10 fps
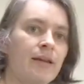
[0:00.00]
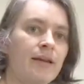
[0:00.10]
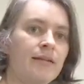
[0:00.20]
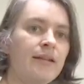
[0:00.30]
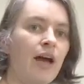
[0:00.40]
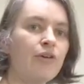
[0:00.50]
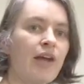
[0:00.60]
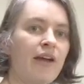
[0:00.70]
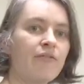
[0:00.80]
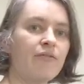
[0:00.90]
Now you
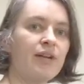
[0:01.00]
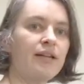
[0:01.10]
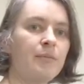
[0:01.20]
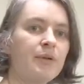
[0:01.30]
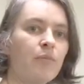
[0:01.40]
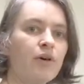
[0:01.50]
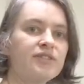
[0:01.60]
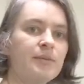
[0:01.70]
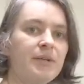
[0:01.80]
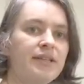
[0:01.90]
have a little bit more
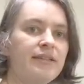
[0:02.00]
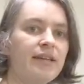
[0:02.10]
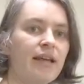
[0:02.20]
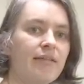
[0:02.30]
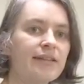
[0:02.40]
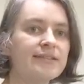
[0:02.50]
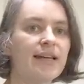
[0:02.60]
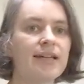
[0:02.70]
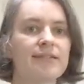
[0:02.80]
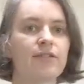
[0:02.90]
stability at the
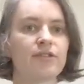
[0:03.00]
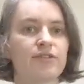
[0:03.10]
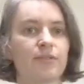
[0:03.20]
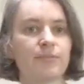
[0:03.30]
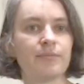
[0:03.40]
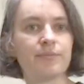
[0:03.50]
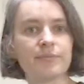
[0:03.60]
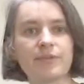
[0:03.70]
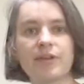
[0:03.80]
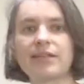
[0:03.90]
sides also.
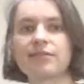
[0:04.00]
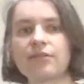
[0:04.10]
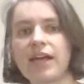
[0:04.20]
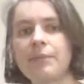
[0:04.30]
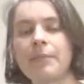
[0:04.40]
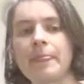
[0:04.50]
That's okay.